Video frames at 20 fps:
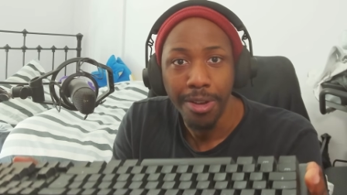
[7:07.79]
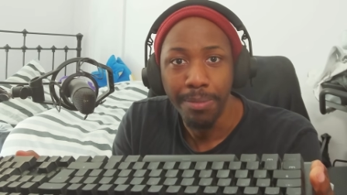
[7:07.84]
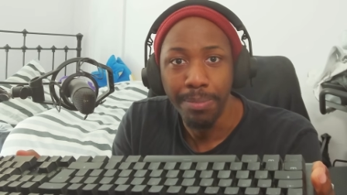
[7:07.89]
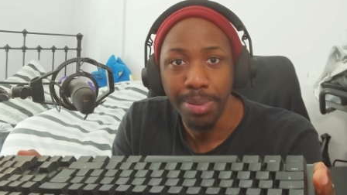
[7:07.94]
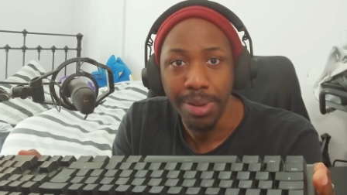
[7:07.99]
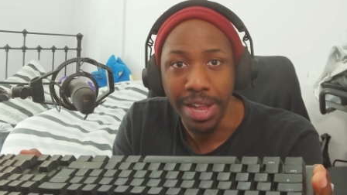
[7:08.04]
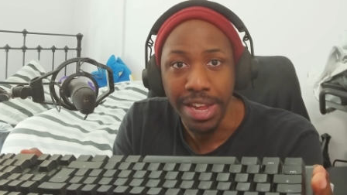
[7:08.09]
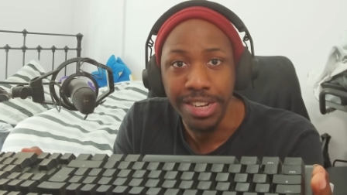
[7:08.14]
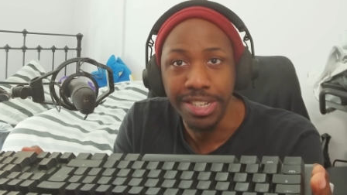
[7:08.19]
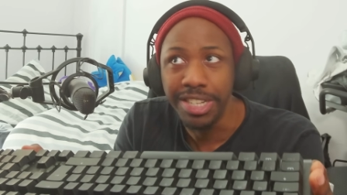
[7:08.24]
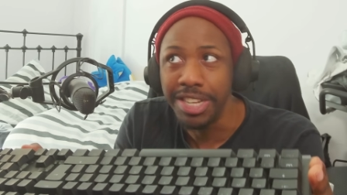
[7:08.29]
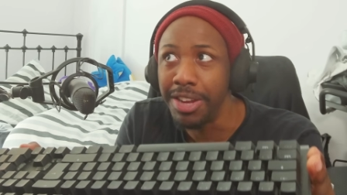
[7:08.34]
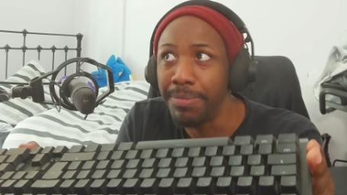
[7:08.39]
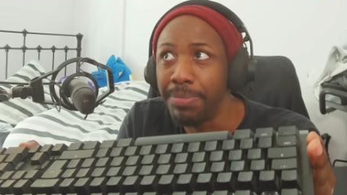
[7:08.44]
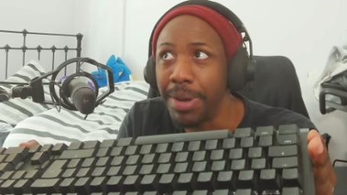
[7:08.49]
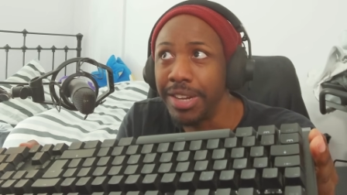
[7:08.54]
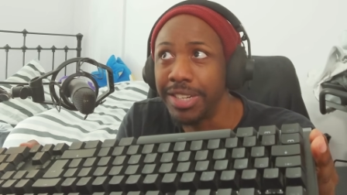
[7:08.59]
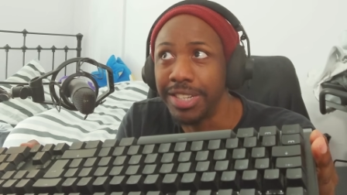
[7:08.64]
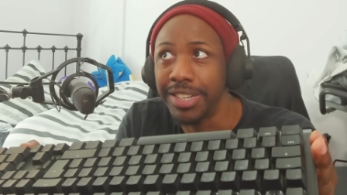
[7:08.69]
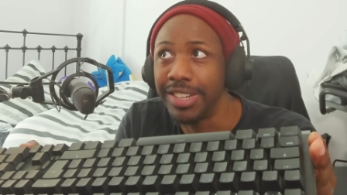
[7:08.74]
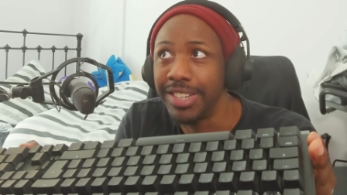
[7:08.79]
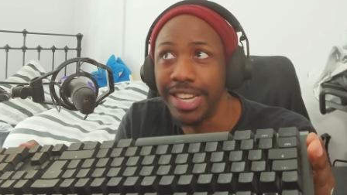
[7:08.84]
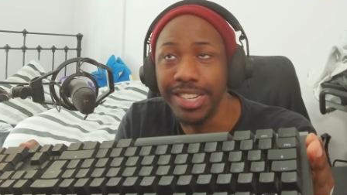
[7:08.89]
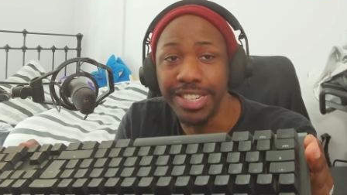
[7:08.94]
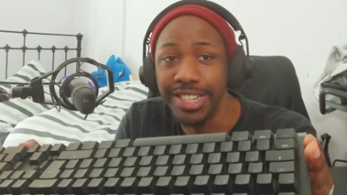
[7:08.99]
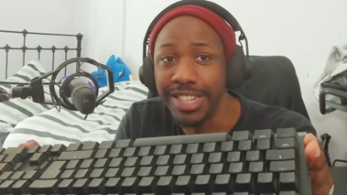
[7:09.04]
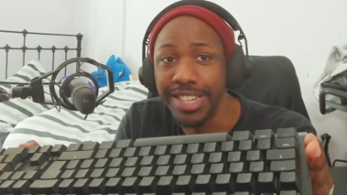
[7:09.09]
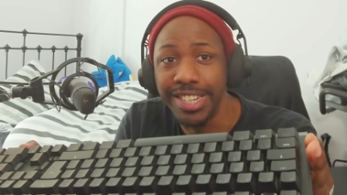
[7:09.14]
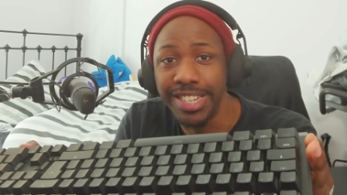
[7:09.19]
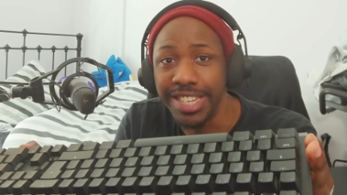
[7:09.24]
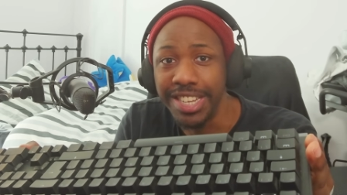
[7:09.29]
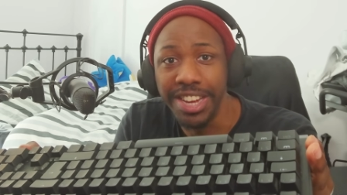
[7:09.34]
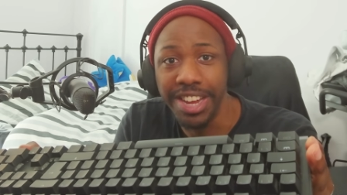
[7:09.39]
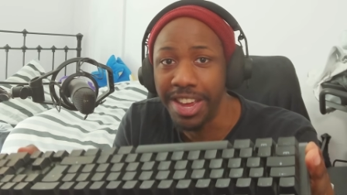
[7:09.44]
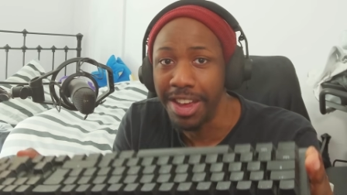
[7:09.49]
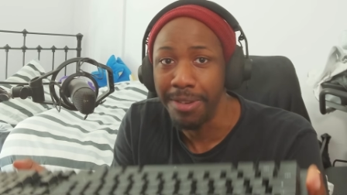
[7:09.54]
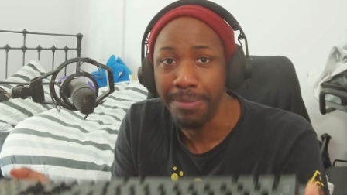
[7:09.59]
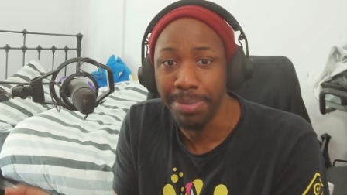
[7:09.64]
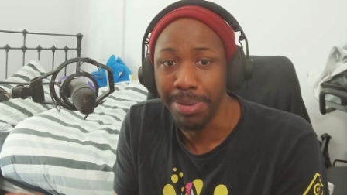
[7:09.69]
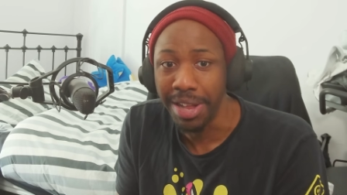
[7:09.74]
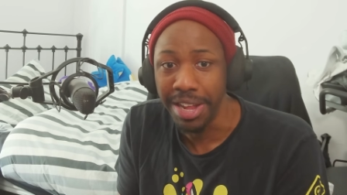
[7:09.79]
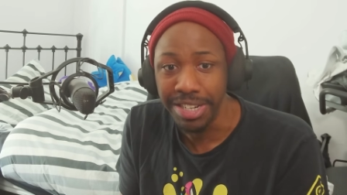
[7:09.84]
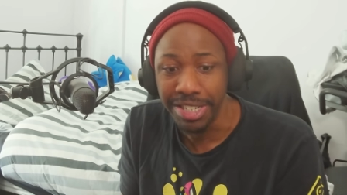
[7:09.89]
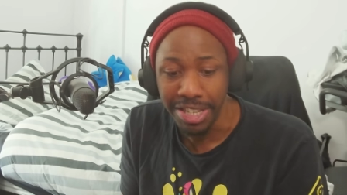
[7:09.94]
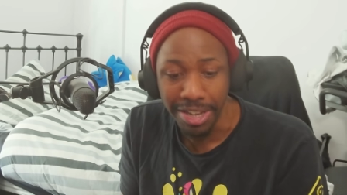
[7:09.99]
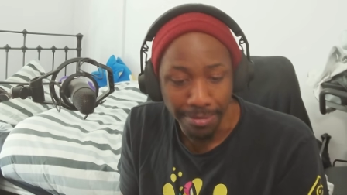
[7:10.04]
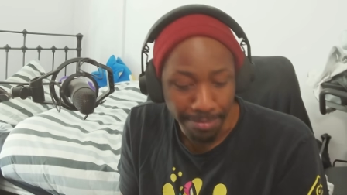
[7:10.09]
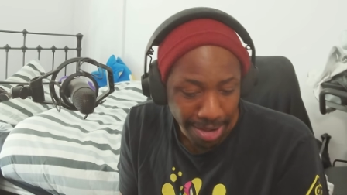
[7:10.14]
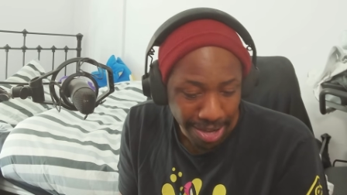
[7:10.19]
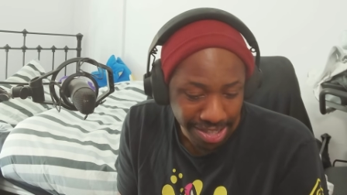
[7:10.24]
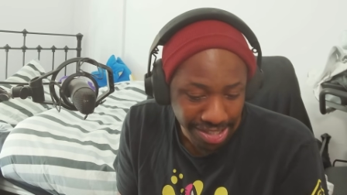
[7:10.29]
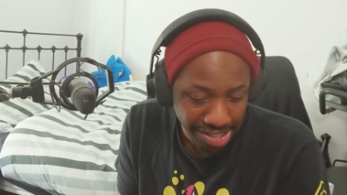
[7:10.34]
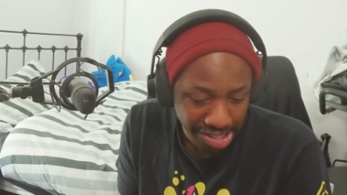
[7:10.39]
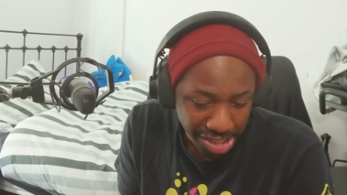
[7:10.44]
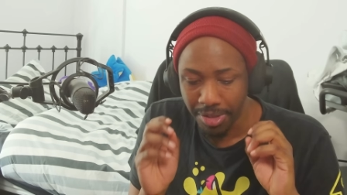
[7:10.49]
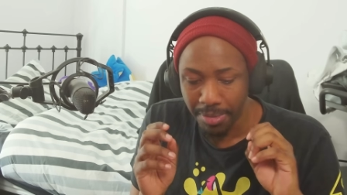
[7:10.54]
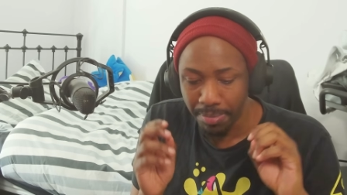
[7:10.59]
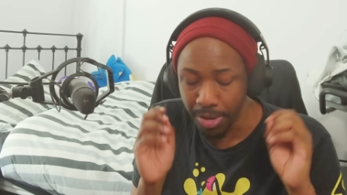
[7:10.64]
plenty of buttons, as you can see here, plenty of buttons,